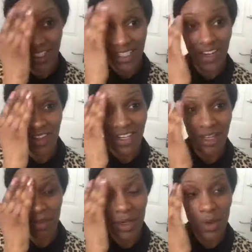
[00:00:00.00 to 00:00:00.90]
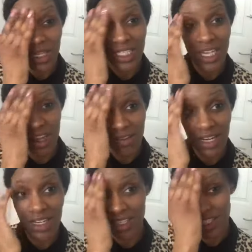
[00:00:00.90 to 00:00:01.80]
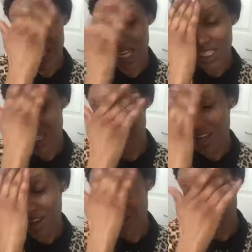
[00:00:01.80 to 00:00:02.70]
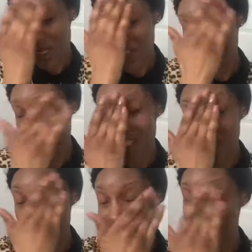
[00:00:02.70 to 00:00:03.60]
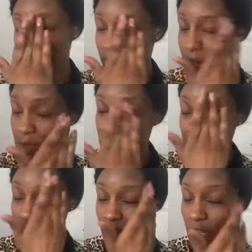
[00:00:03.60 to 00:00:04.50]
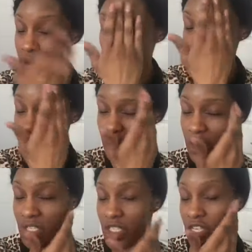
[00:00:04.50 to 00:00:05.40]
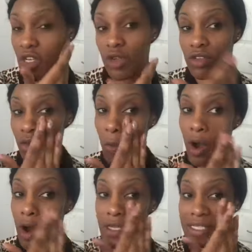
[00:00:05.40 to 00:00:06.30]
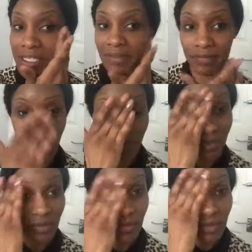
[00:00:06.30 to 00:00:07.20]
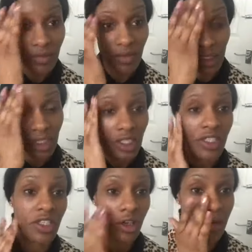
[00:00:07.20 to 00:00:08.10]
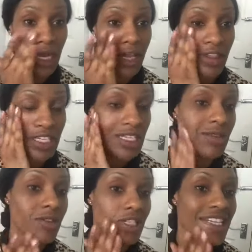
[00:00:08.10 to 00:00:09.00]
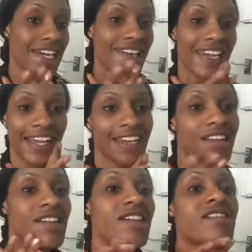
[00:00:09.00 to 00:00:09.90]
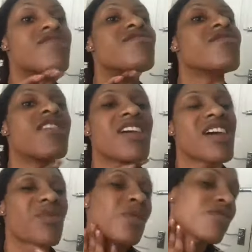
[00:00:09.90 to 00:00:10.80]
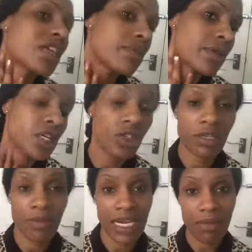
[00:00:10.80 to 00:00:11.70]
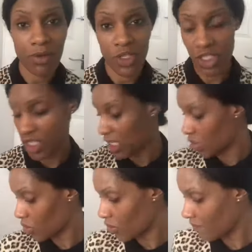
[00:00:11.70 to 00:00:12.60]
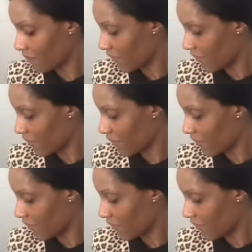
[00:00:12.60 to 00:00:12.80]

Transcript: So I know that it can be quite scary, like I said, when you see so many different brushes, not knowing which brush to use for what to create this look today. I won't really be using many brushes at all.